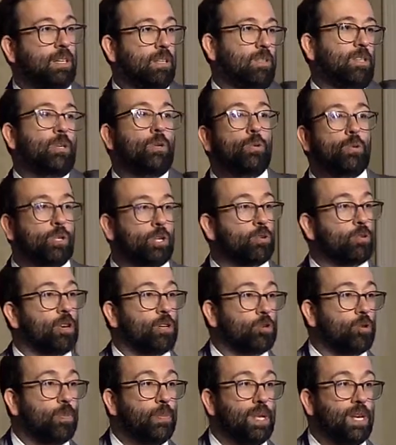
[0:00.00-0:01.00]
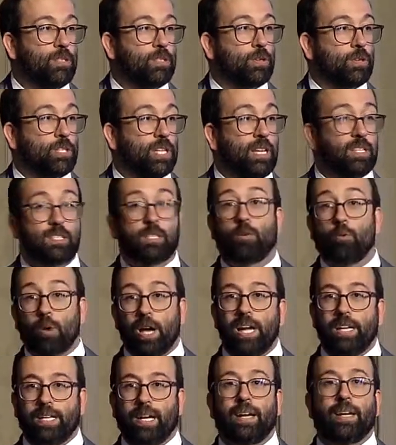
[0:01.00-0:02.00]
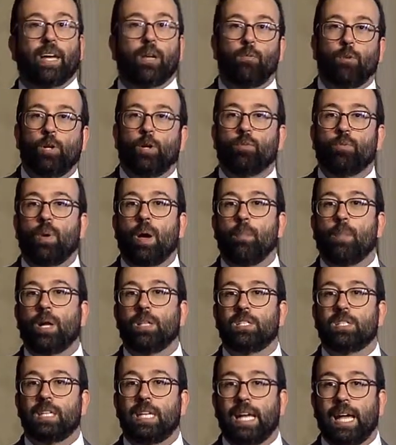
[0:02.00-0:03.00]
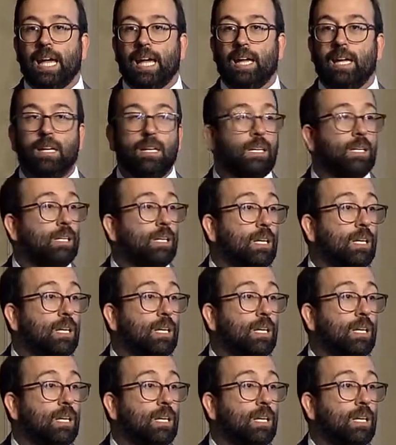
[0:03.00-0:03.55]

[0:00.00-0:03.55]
You, the Treasury Minister, says, great, I can roll over my bonds today.